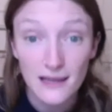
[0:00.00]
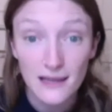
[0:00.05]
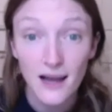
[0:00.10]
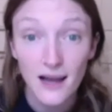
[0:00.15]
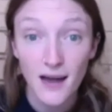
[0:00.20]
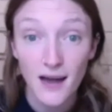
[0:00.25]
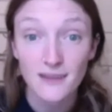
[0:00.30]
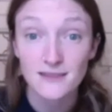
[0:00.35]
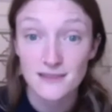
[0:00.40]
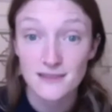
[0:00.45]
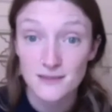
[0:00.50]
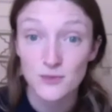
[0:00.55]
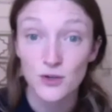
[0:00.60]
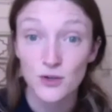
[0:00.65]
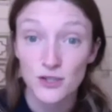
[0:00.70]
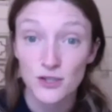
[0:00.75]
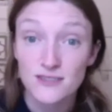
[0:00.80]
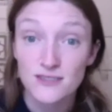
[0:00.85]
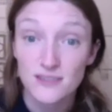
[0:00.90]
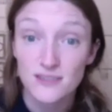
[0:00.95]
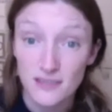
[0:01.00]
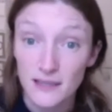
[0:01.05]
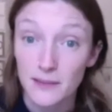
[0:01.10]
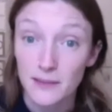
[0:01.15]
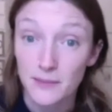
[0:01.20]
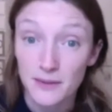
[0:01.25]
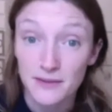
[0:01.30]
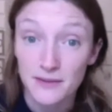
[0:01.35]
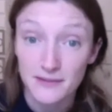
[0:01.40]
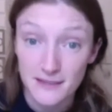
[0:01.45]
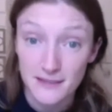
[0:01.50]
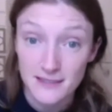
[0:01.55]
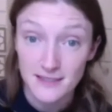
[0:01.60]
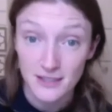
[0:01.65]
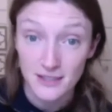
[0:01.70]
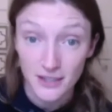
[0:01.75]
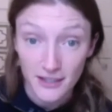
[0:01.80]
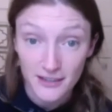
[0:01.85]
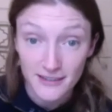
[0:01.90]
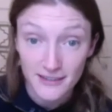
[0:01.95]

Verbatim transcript: gotten some good sleep this year,